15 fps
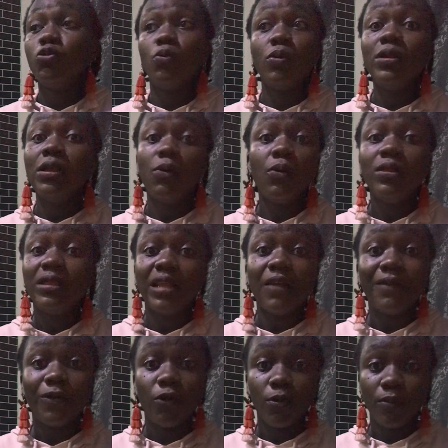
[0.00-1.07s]
So one
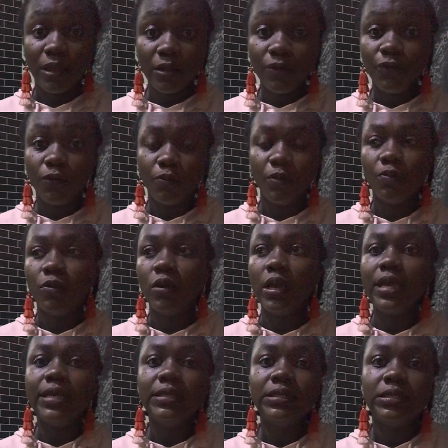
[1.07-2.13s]
thing I recommend for
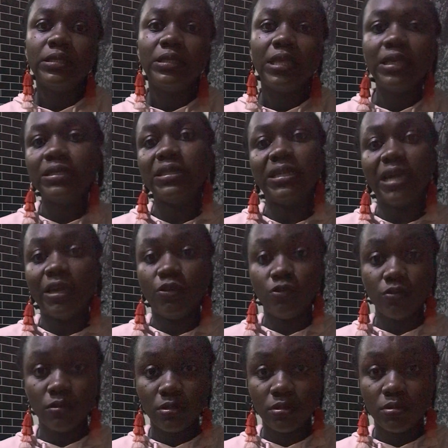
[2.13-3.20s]
people is things that
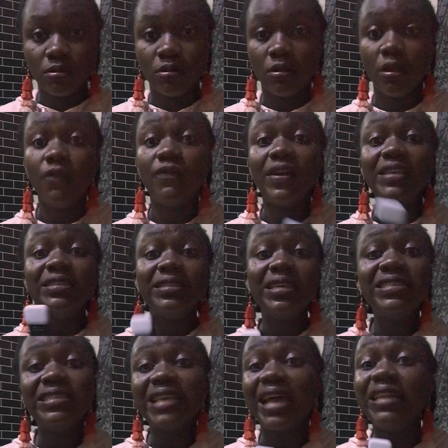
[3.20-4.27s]
I use. If I
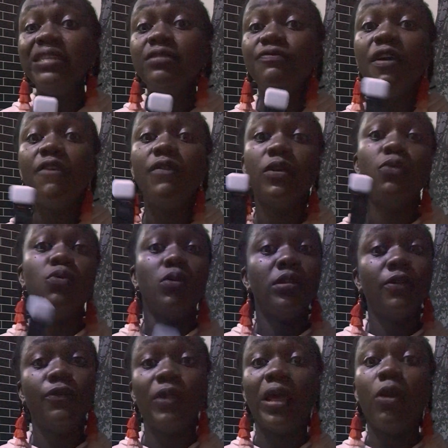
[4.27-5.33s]
see it and it's very, very
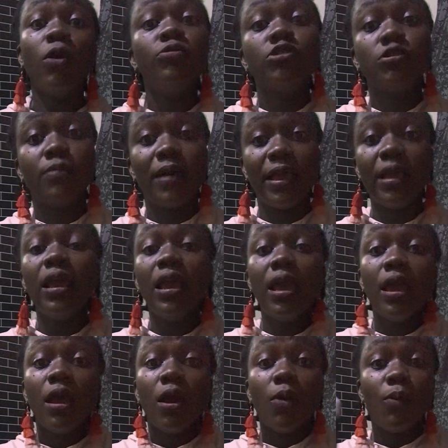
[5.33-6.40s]
wonderful, I come to my
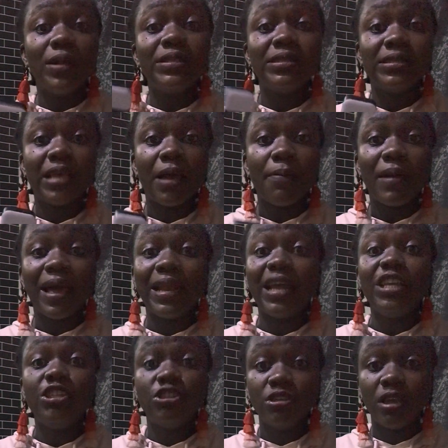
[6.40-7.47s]
WhatsApp
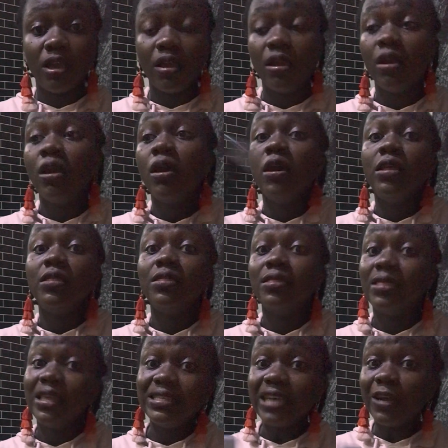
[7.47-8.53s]
and I share.
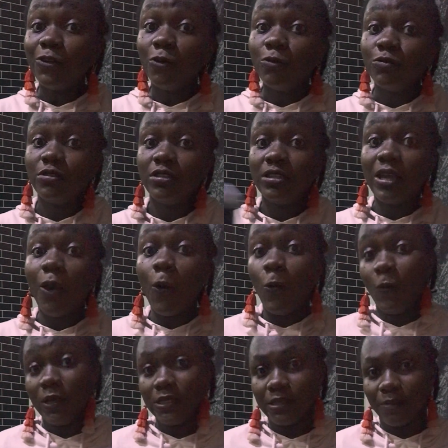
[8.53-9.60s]
Things I don't want to
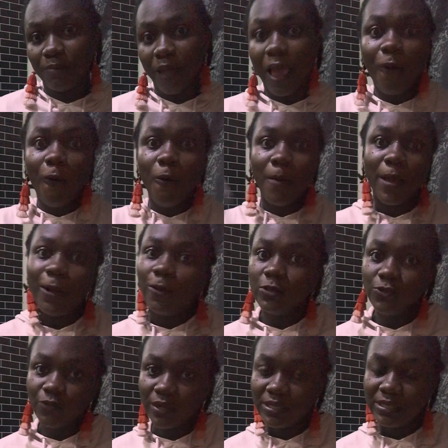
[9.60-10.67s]
share on WhatsApp, I call my
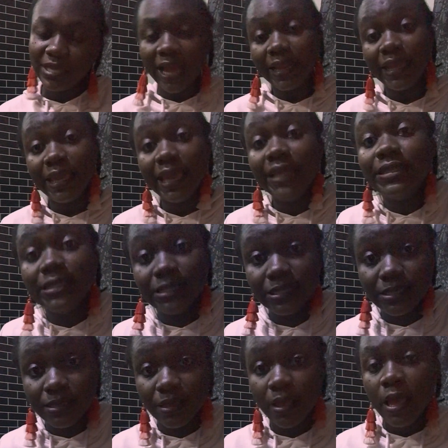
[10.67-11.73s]
close friends and they
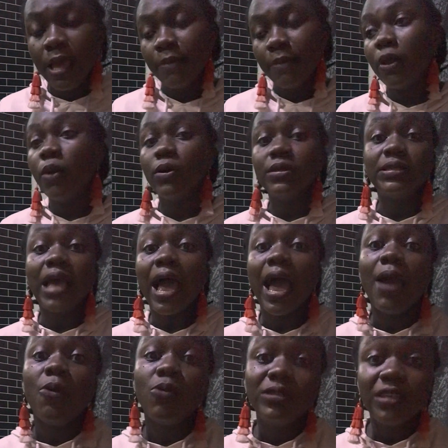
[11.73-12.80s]
get it,
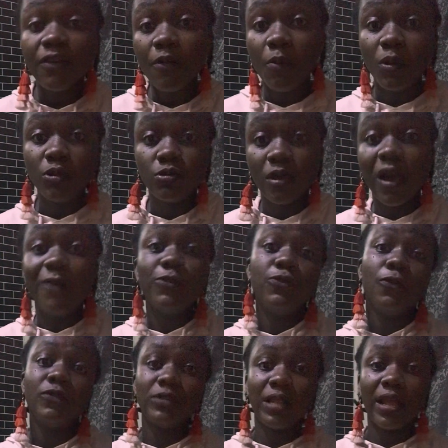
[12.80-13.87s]
because I want everybody to
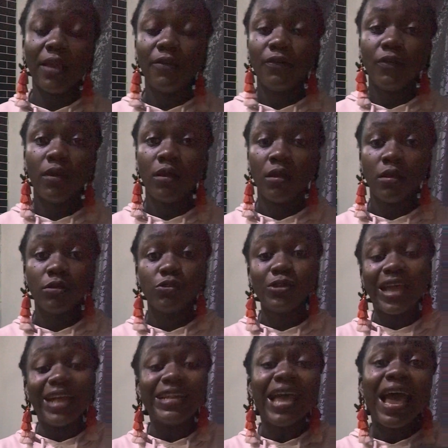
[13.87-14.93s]
have soft life,
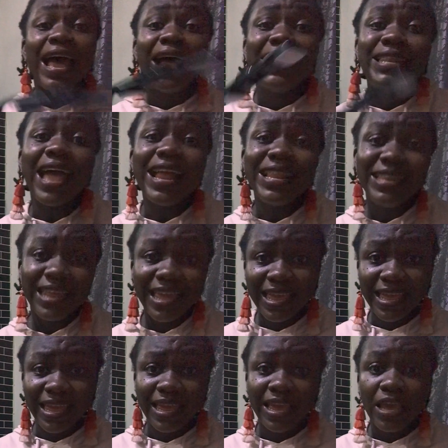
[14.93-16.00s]
so that
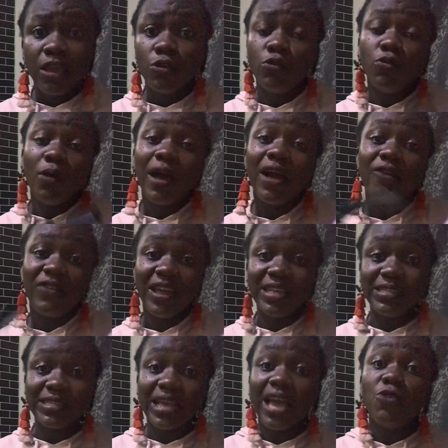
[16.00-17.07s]
day you don't
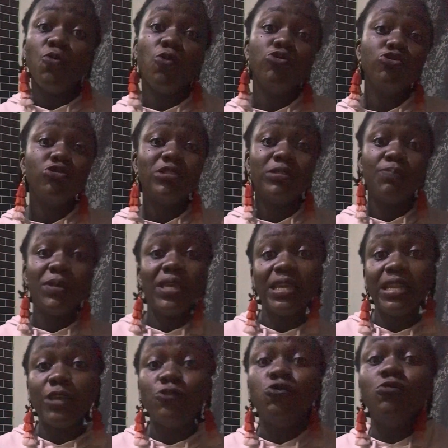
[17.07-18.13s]
have lights and you want to
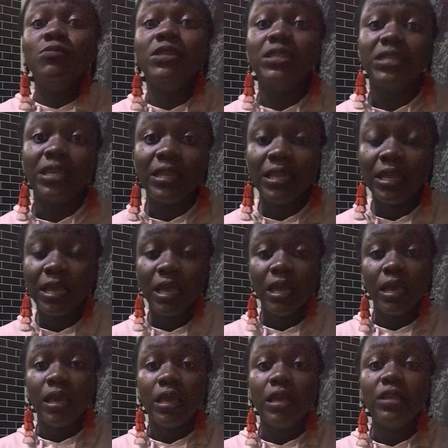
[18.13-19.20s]
speak in a Zoom meeting.
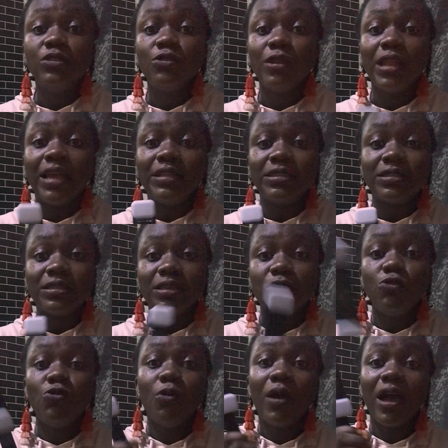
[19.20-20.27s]
It's not that
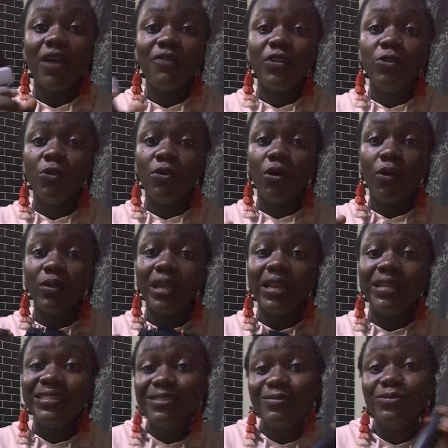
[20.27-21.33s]
you don't have any
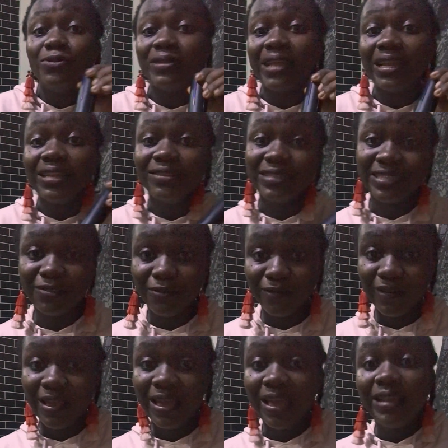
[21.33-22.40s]
alternative. See,
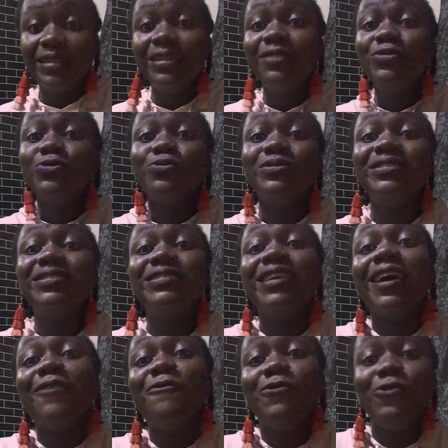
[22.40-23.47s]
alternative. This will
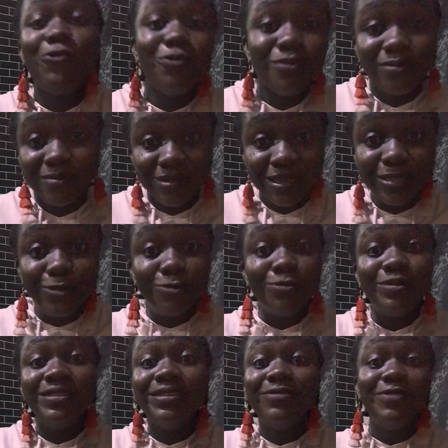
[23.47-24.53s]
serve you.
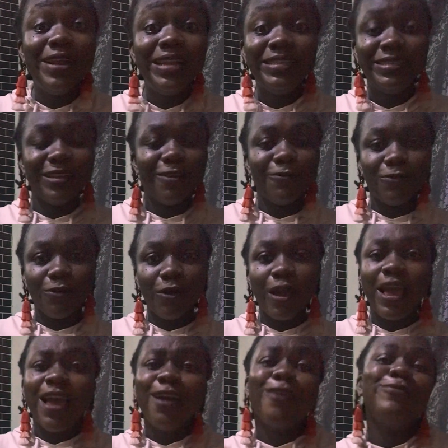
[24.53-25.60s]
It will really serve
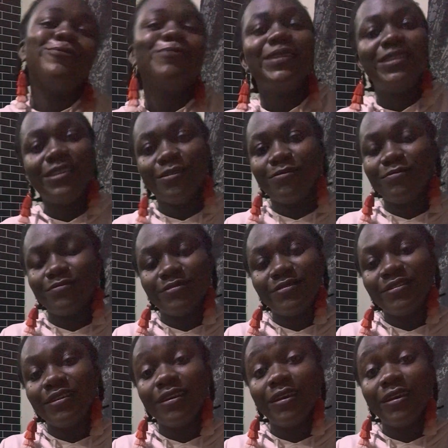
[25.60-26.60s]
you. Come to my dear.